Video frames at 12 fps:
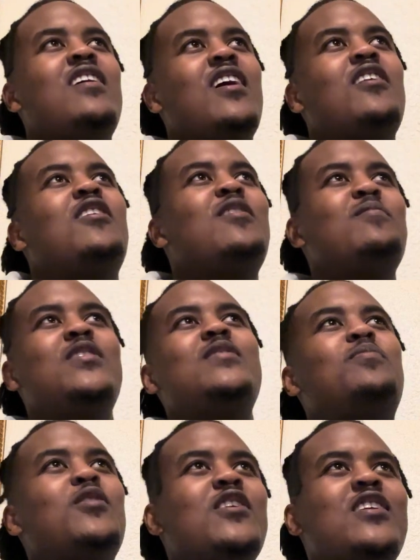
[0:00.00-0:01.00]
I can't be
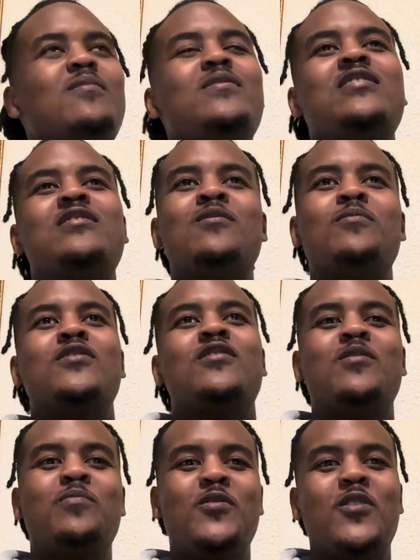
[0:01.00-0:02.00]
putting up these numbers on
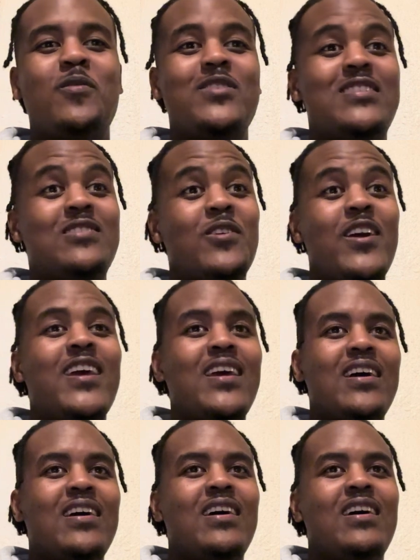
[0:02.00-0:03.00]
the board, which is great.